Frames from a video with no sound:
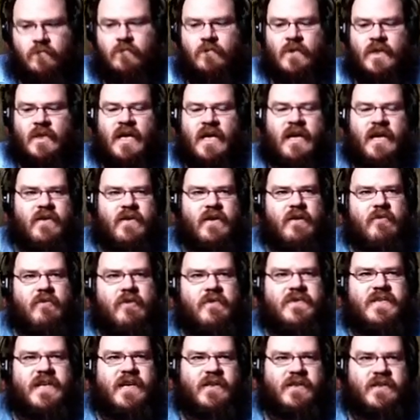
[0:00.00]
I think we've
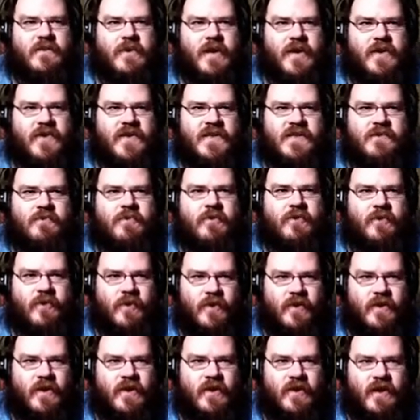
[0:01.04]
talked about this before,
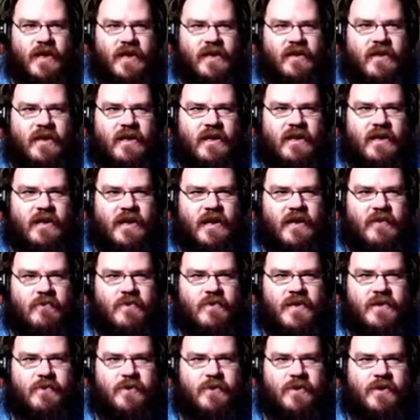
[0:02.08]
though. Like, a lot of
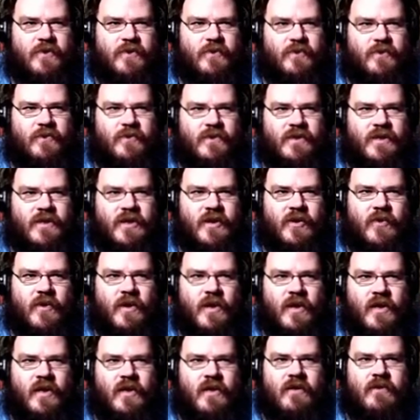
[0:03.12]
people,
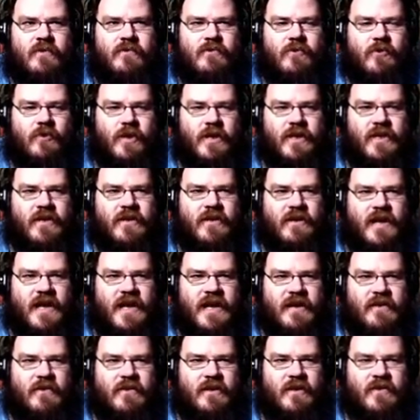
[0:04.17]
wanted a
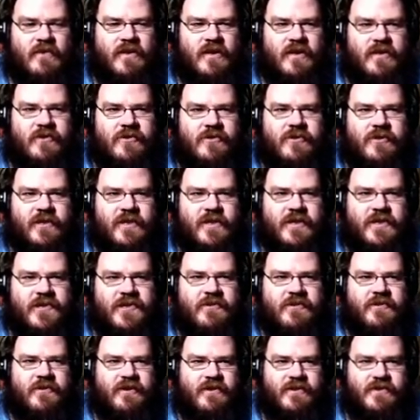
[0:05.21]
lot of the
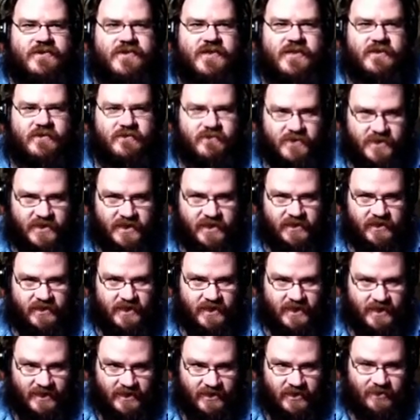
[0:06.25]
traditional
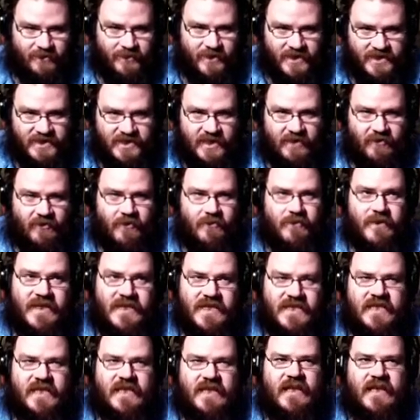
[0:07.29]
Zelda elements that were
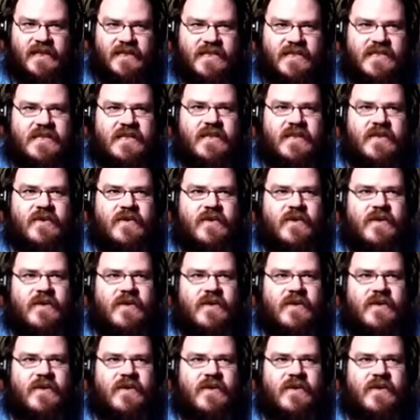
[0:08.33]
missing, and so,